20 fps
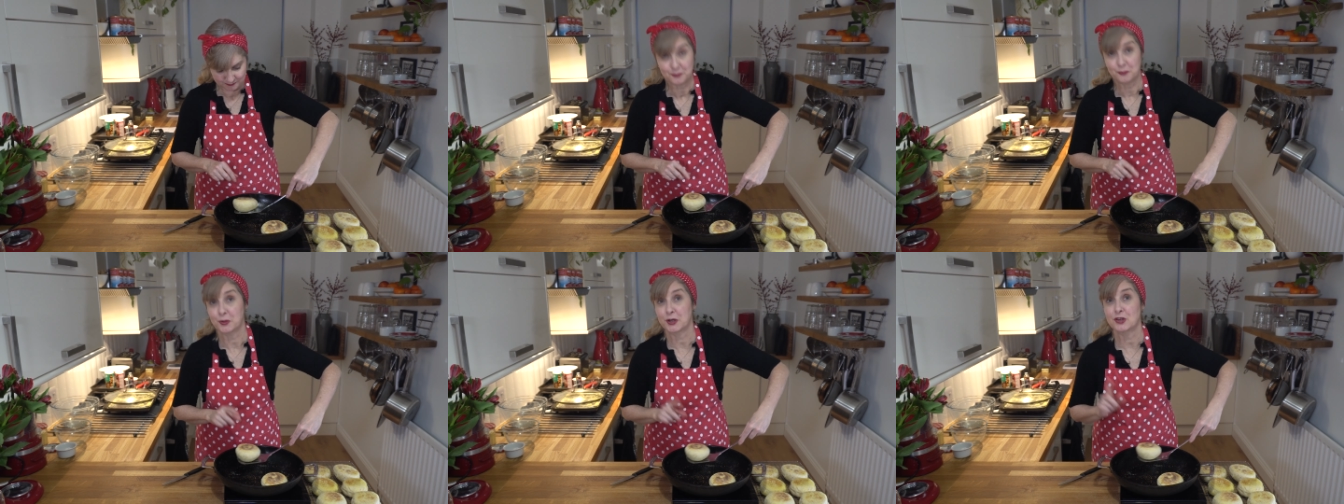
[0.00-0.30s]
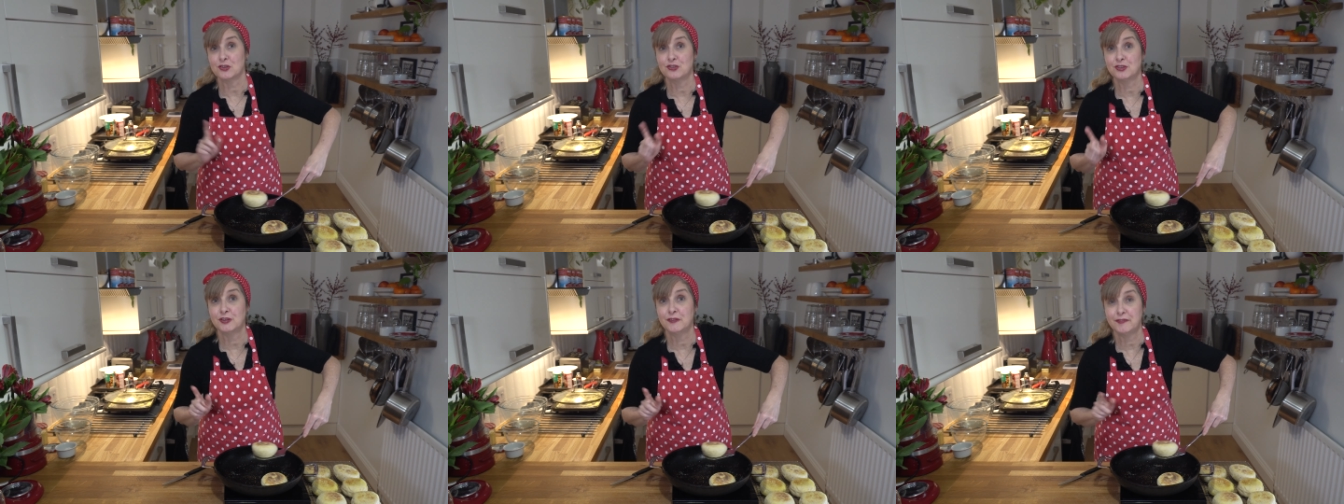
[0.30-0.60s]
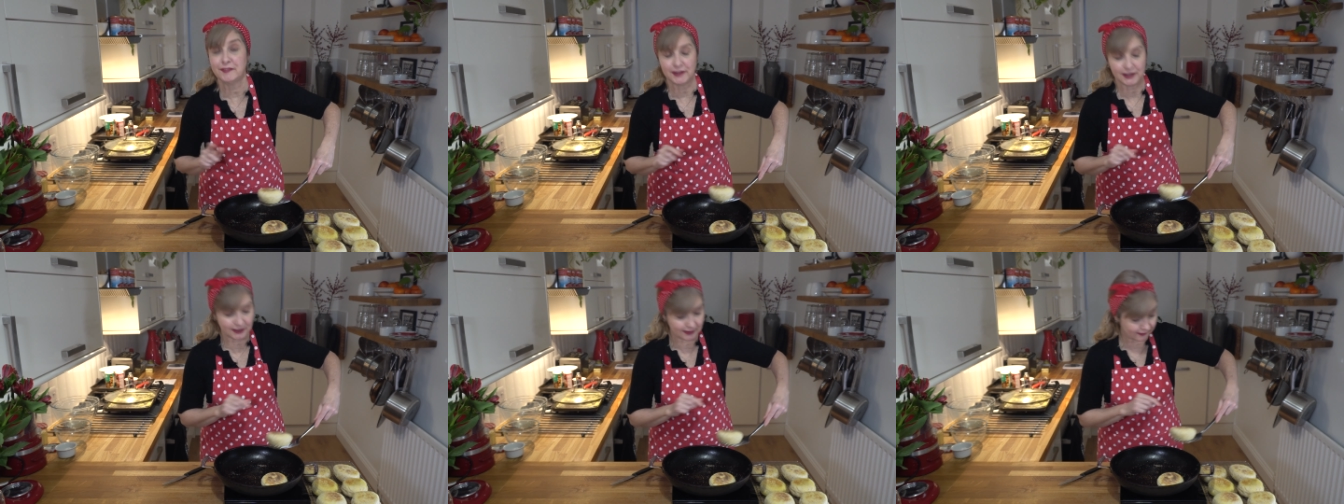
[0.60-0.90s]
What I should have
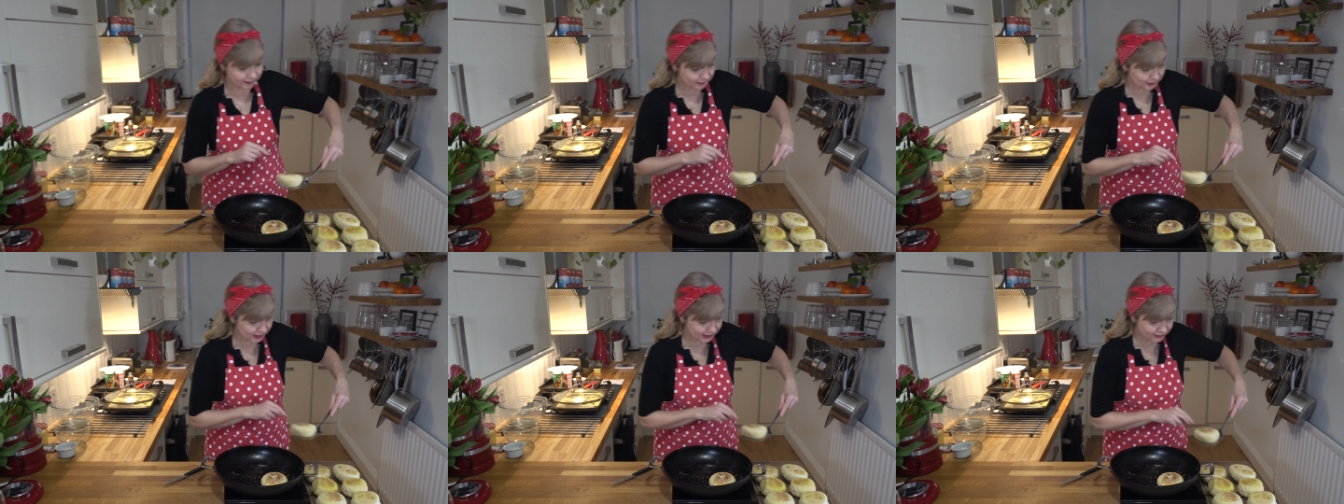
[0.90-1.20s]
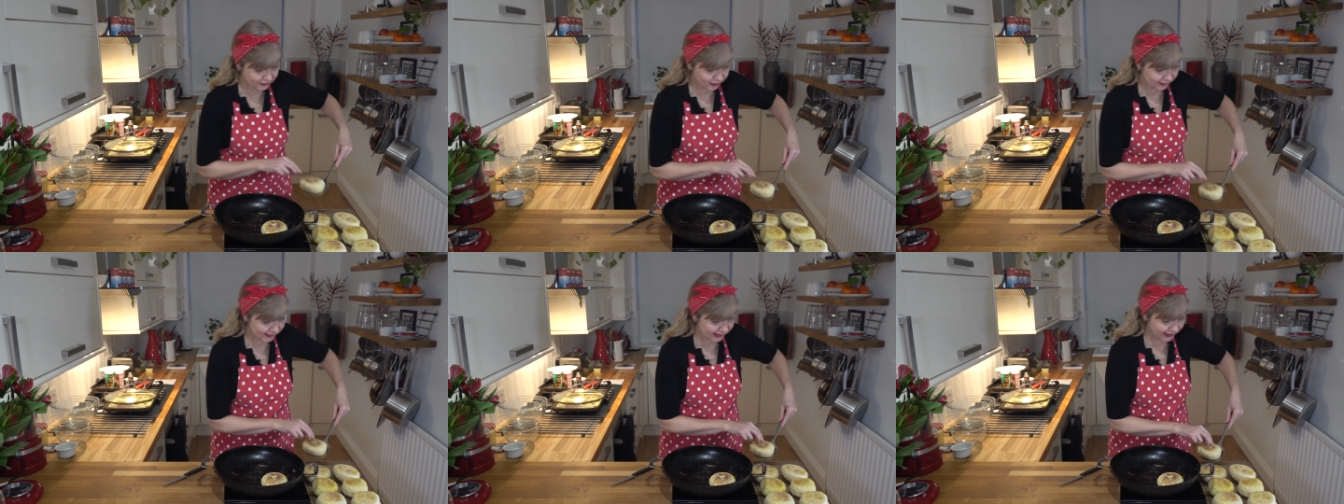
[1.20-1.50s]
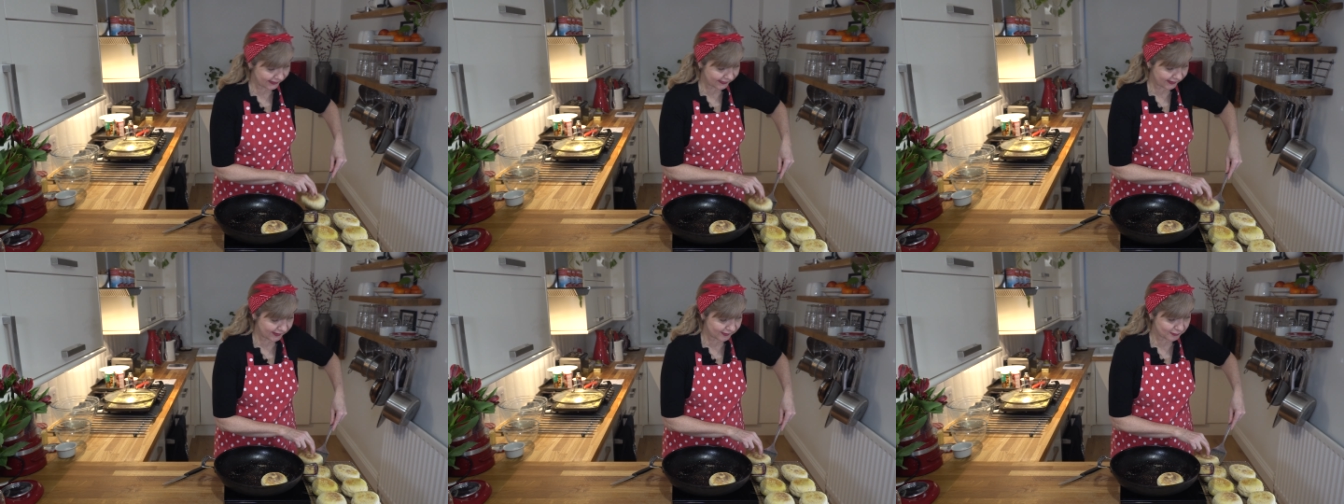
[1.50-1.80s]
said is I'm going to just
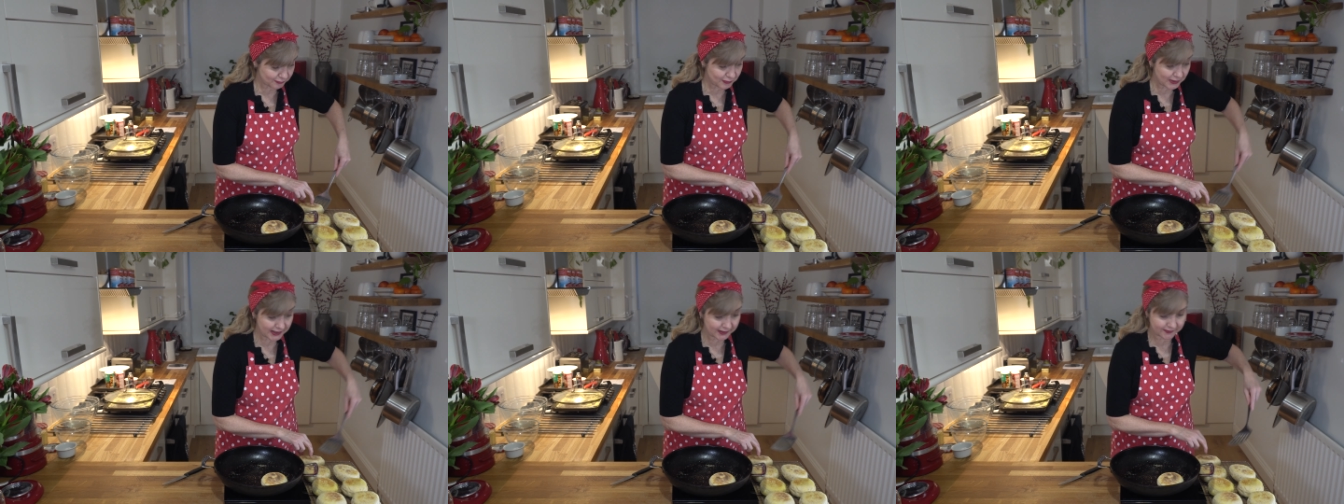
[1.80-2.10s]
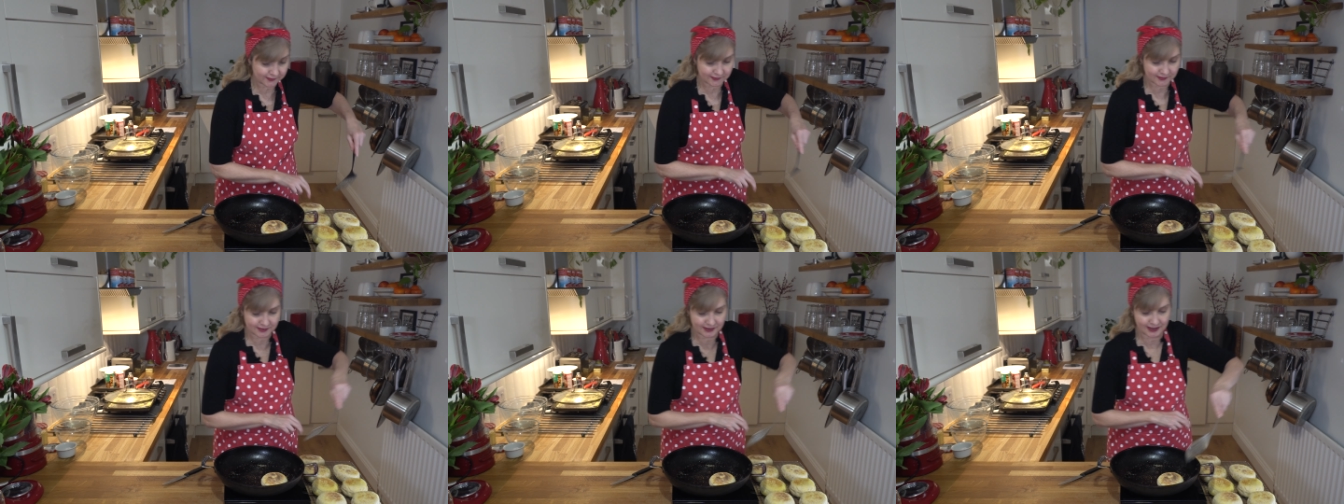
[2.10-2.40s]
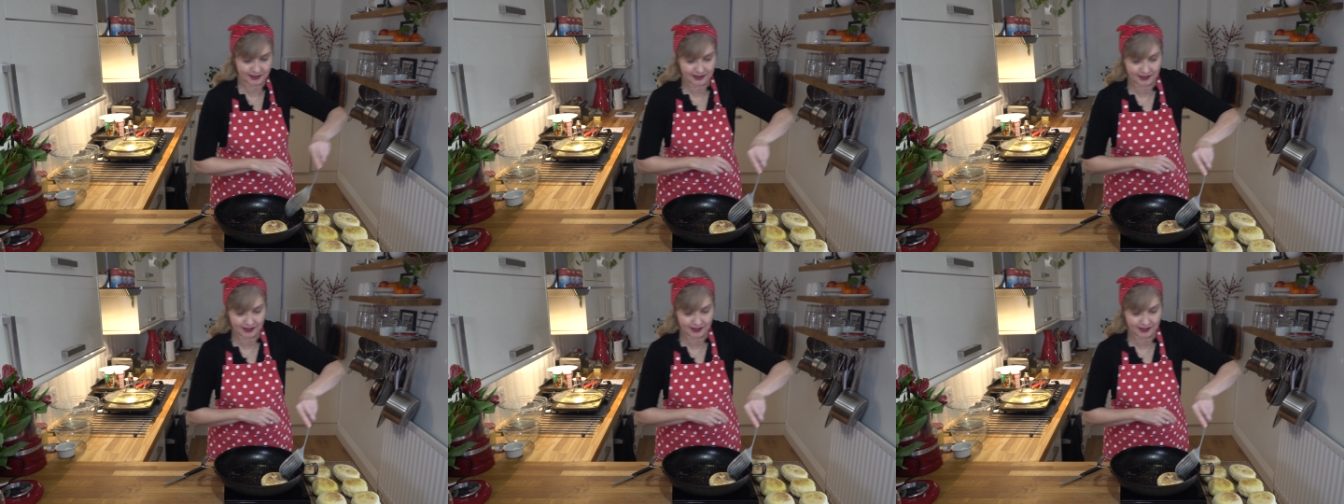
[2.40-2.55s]
let these rest